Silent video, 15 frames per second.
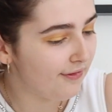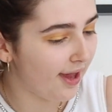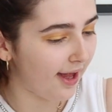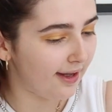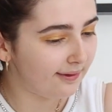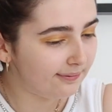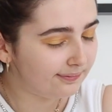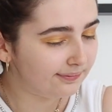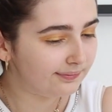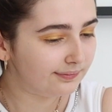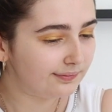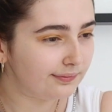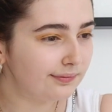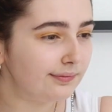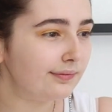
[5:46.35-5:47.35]
Then,
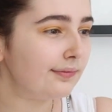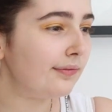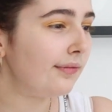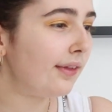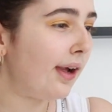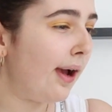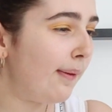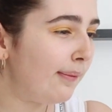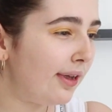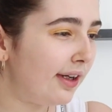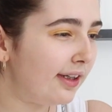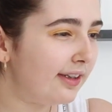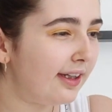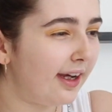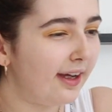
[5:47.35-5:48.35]
I'm
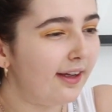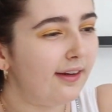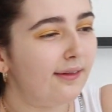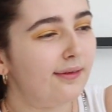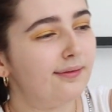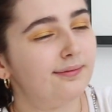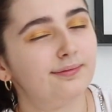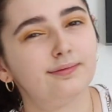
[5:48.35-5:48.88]
going to take,